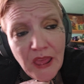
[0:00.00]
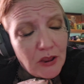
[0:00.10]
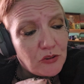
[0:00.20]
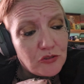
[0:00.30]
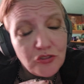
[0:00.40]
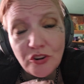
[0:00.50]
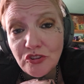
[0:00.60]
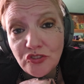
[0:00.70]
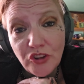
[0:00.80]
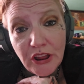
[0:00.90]
And you sure
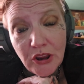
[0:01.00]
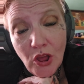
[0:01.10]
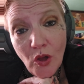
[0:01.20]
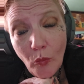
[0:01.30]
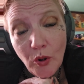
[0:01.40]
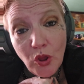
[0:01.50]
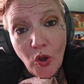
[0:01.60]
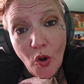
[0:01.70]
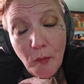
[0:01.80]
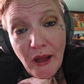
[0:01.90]
shit wouldn't
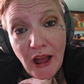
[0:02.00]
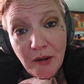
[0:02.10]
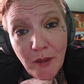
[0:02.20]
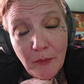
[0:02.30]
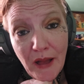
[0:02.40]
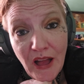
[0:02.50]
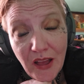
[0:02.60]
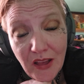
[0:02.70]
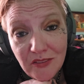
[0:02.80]
go behind my back